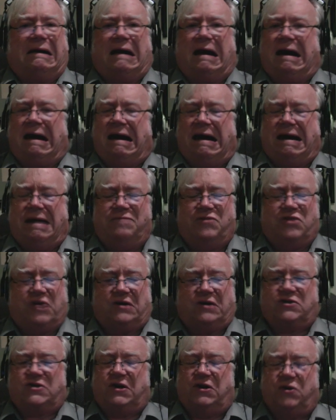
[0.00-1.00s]
I'm
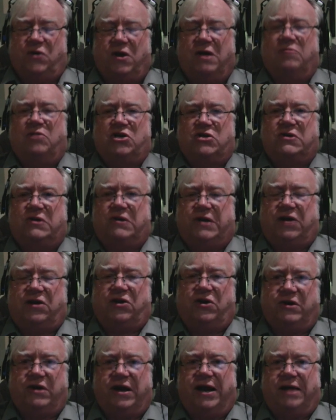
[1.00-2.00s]
just enormously in
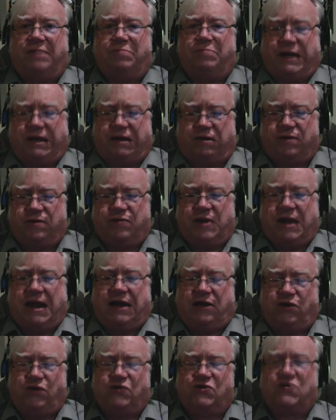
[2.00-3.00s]
your debt, Peter.
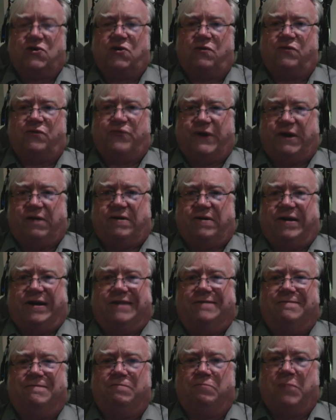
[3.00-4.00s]
Thank you so
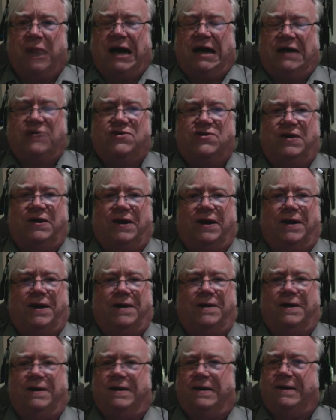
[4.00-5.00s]
very much.
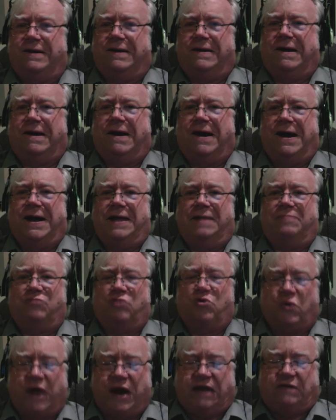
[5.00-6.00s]
I am
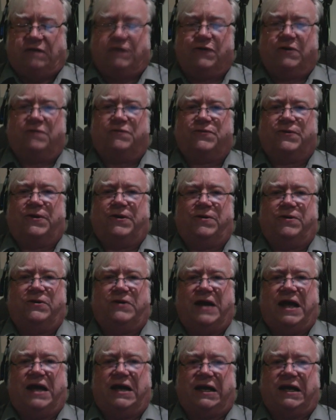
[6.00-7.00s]
grateful for your
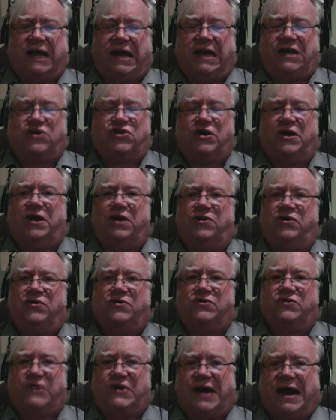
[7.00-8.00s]
dedication and your
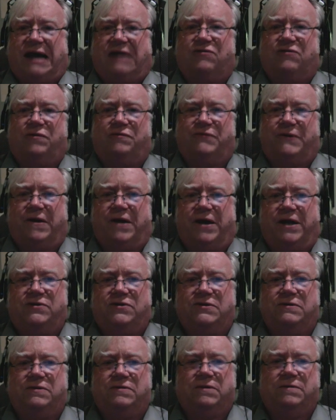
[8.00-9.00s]
sacrifice.